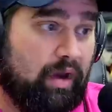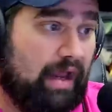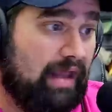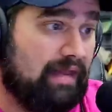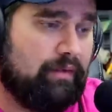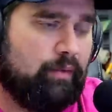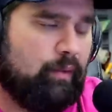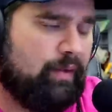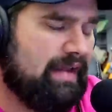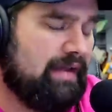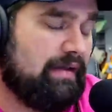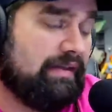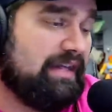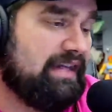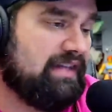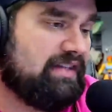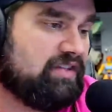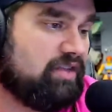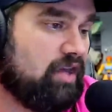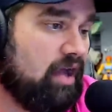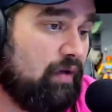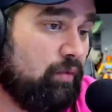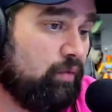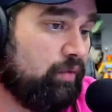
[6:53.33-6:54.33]
Well, we at
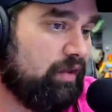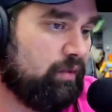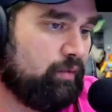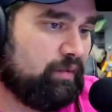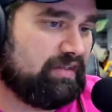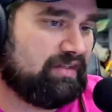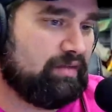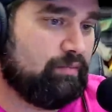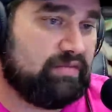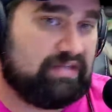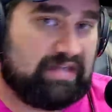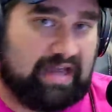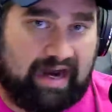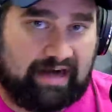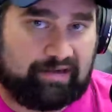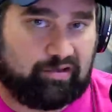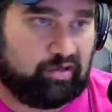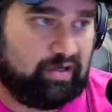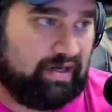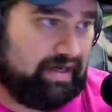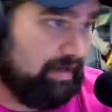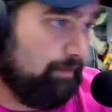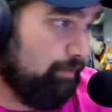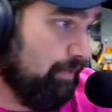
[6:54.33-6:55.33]
least thought, well, there was some
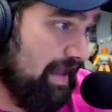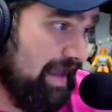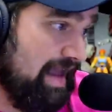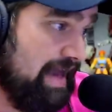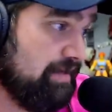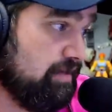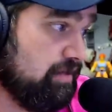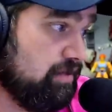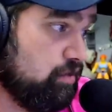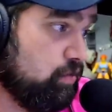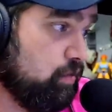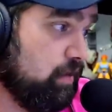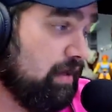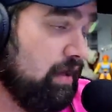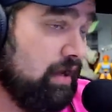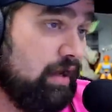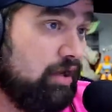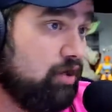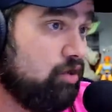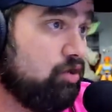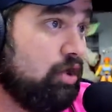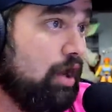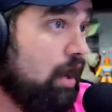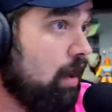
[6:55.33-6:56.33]
doctor getting paid to do it.
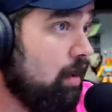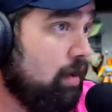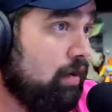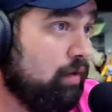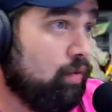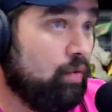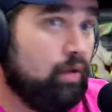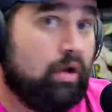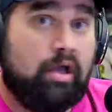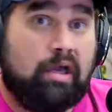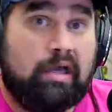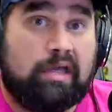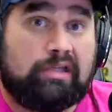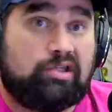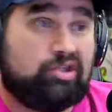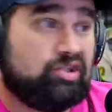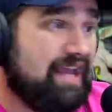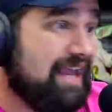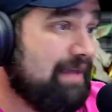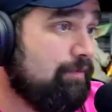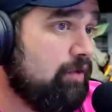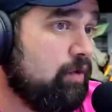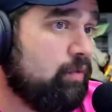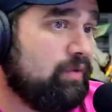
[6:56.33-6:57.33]
No,
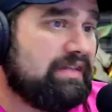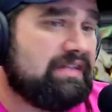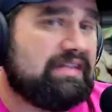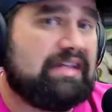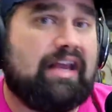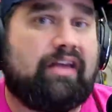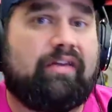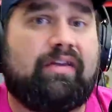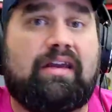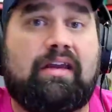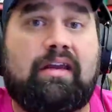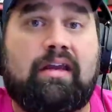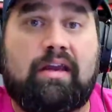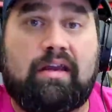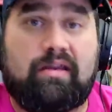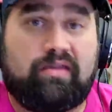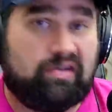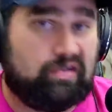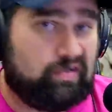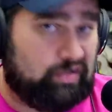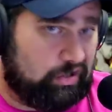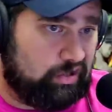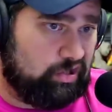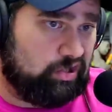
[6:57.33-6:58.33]
Jamie was telling
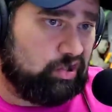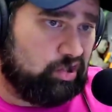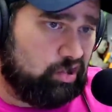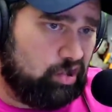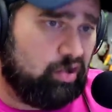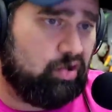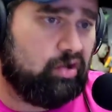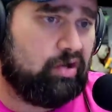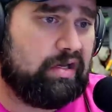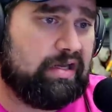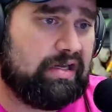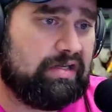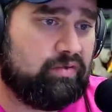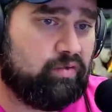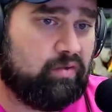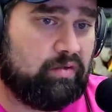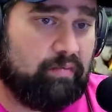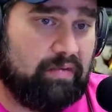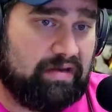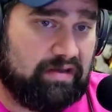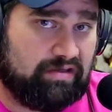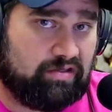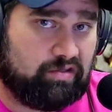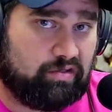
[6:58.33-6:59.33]
the security to
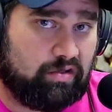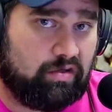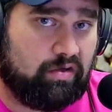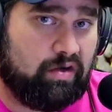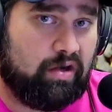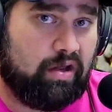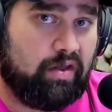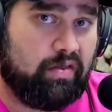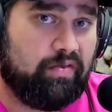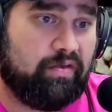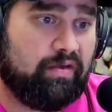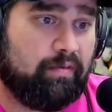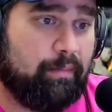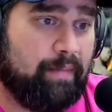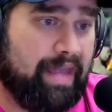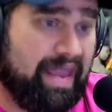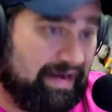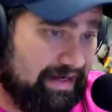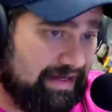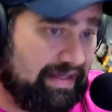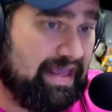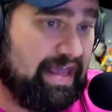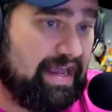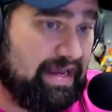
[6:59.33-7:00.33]
administer the
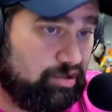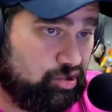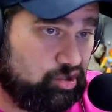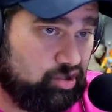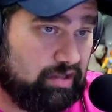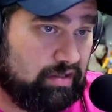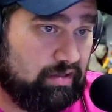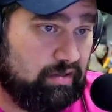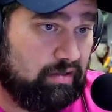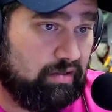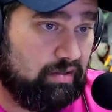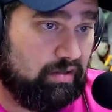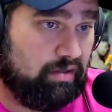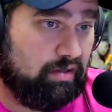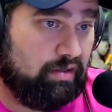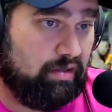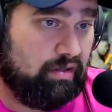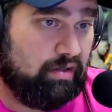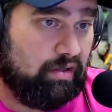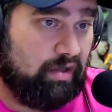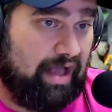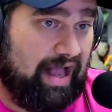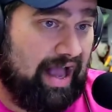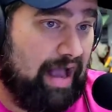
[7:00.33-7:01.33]
medication.
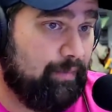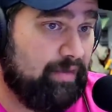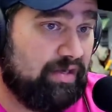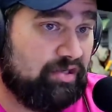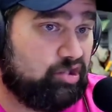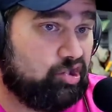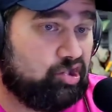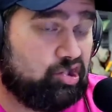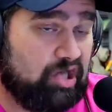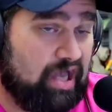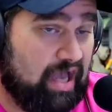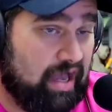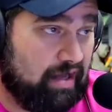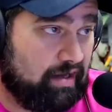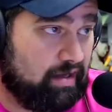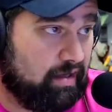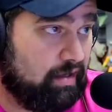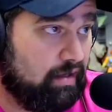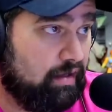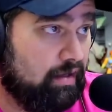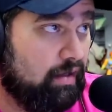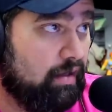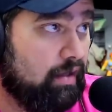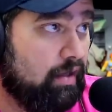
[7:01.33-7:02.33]
I'm in
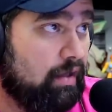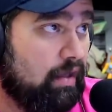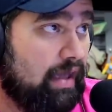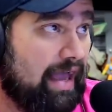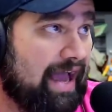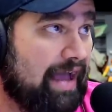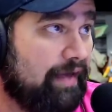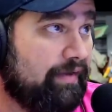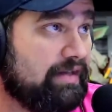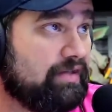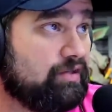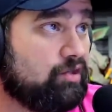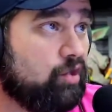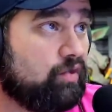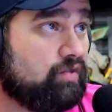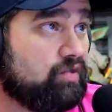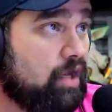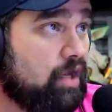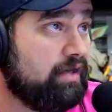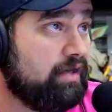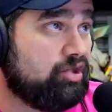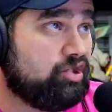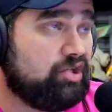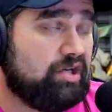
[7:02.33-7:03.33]
shock. Alex
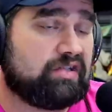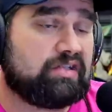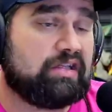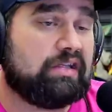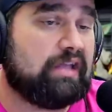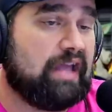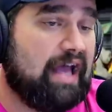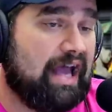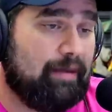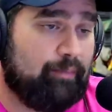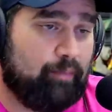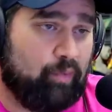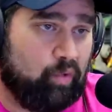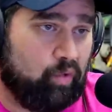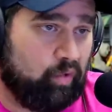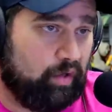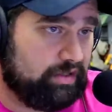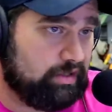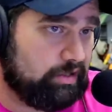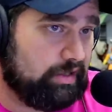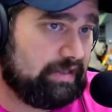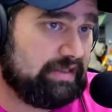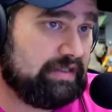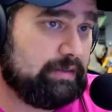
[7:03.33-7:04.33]
on and shares a lot more.
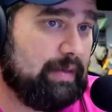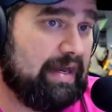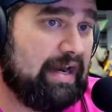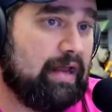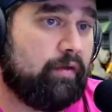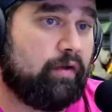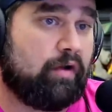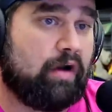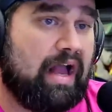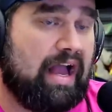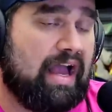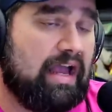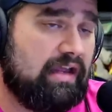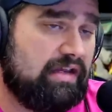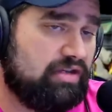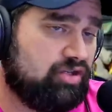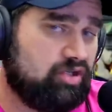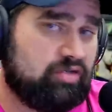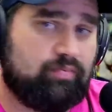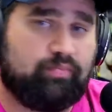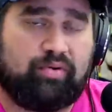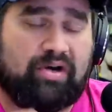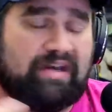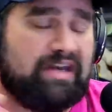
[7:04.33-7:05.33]
He talks about how their I,
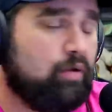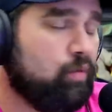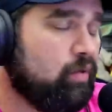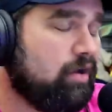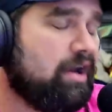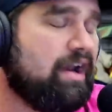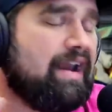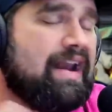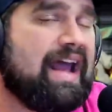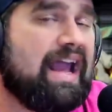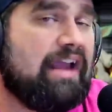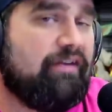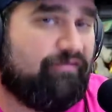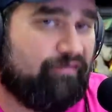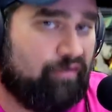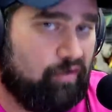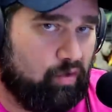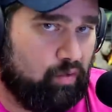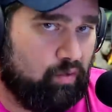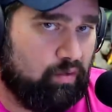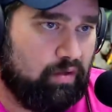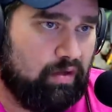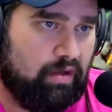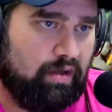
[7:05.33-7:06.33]
Britney wanted an
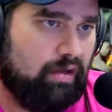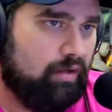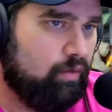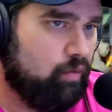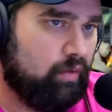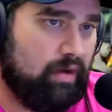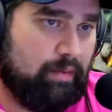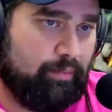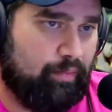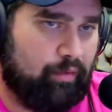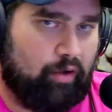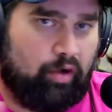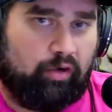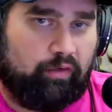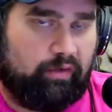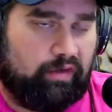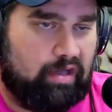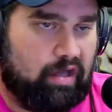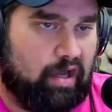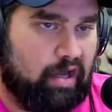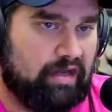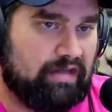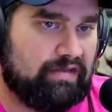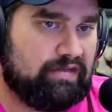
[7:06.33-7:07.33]
iPhone
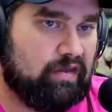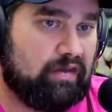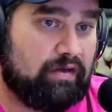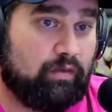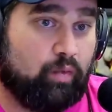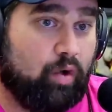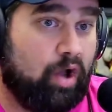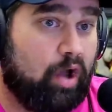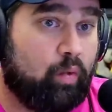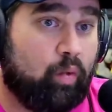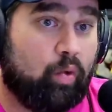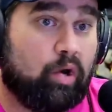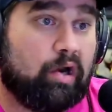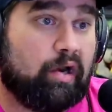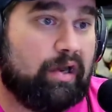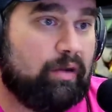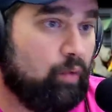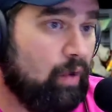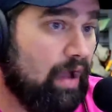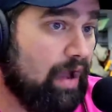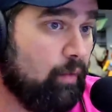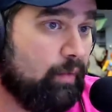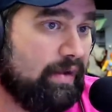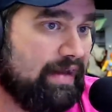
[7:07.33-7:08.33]
early on, and so they were all
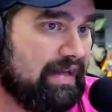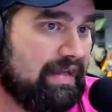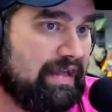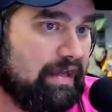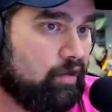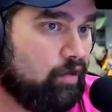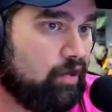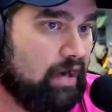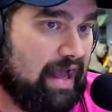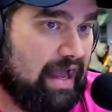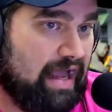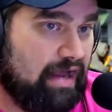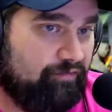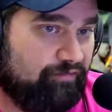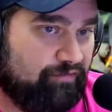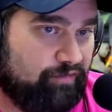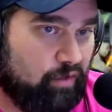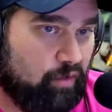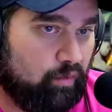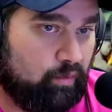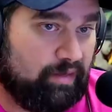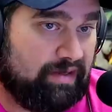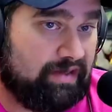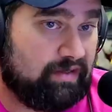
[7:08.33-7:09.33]
worried. Well, how are we going to get her an
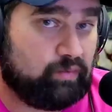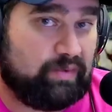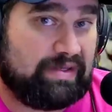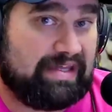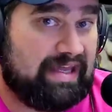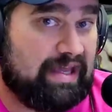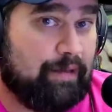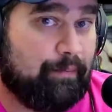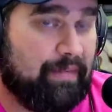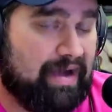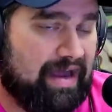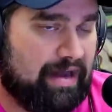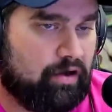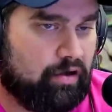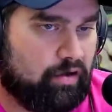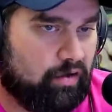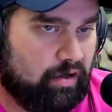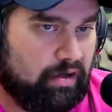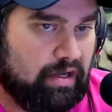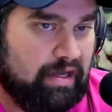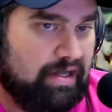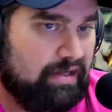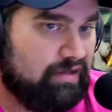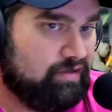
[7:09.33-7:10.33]
iPhone because we can't
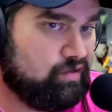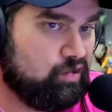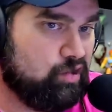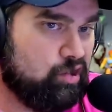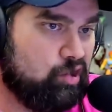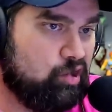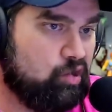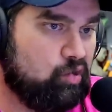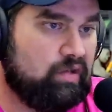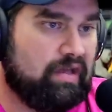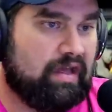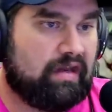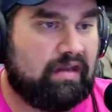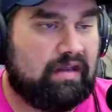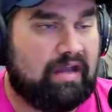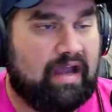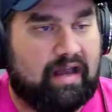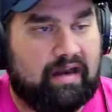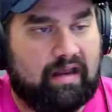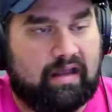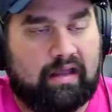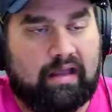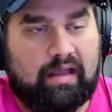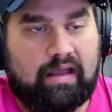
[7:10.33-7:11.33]
monitor it? It's new, yada
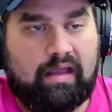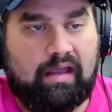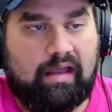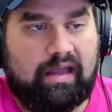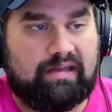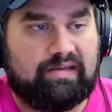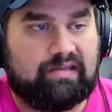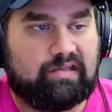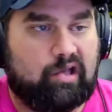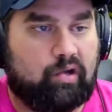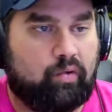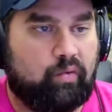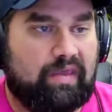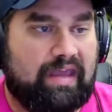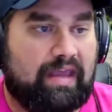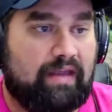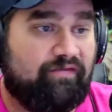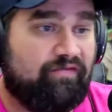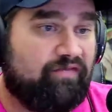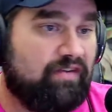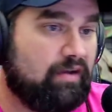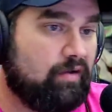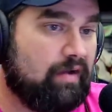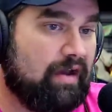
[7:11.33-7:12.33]
yada. And so
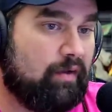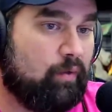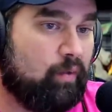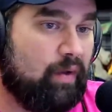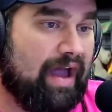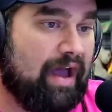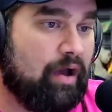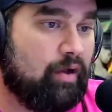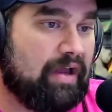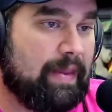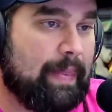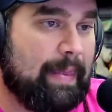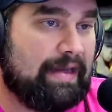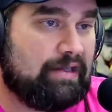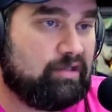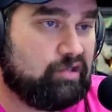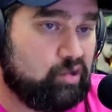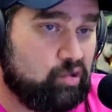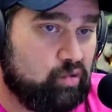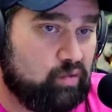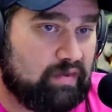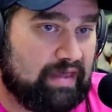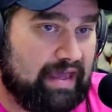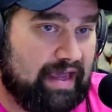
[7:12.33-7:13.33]
they figure out well, how can they
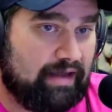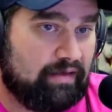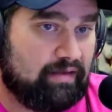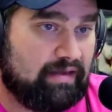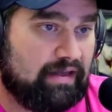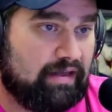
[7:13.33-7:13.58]
do that?